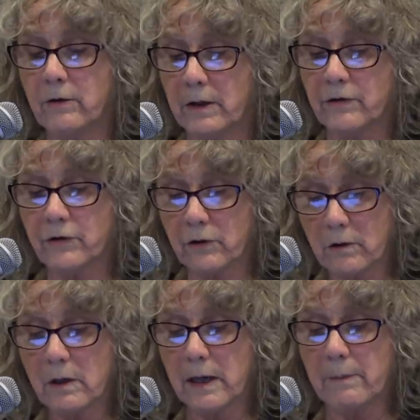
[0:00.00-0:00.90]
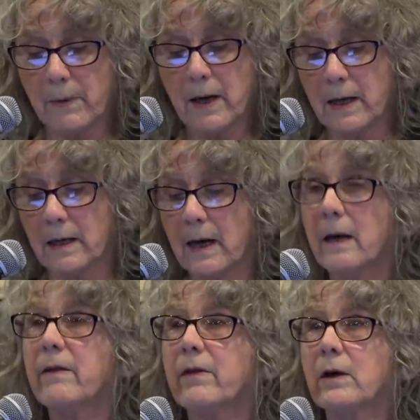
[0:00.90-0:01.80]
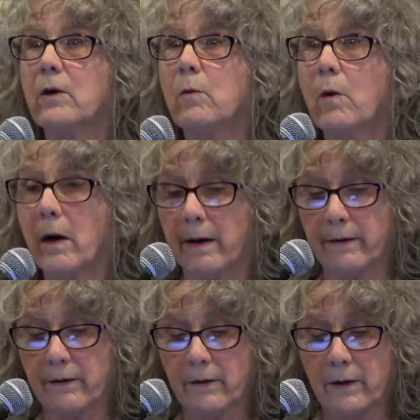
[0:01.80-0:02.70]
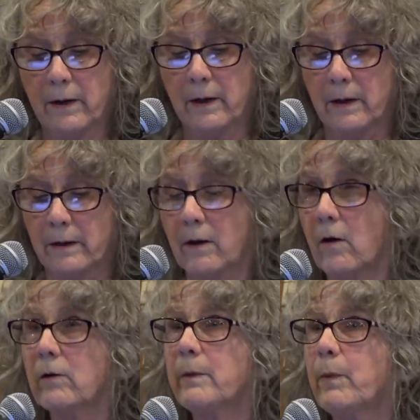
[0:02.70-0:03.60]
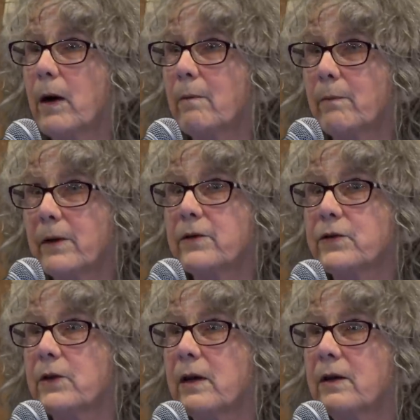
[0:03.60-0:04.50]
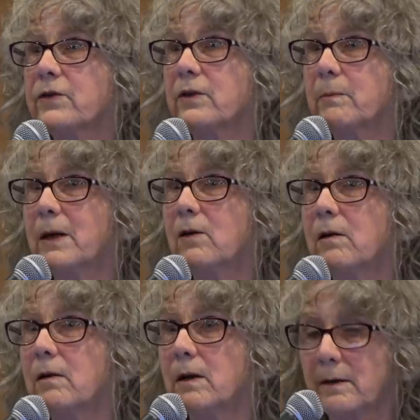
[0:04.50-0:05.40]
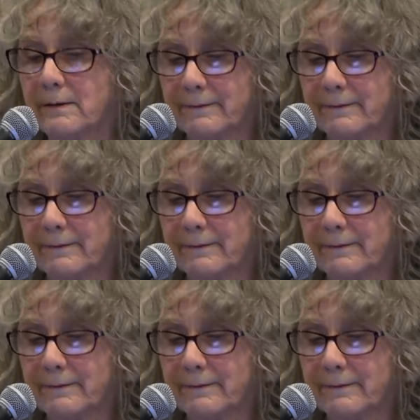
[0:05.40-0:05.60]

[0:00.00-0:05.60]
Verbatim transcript: you can certainly paint anything you want. The only problem is it has to be good.